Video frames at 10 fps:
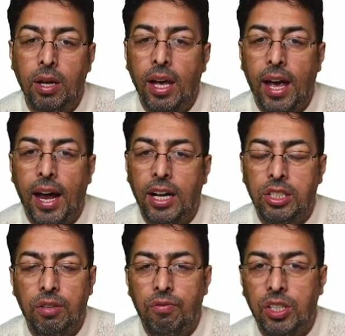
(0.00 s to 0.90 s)
and
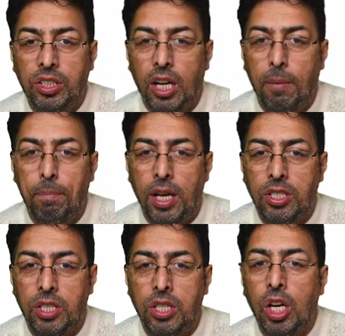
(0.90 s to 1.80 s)
syphilis can
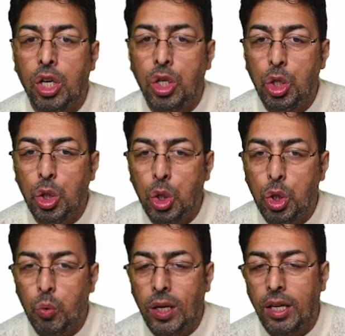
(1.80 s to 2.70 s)
present
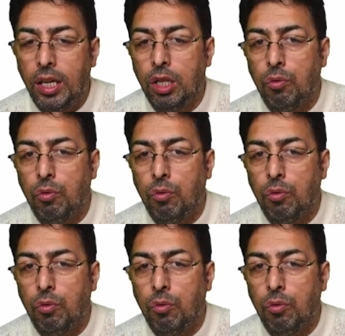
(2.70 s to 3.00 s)
usually in the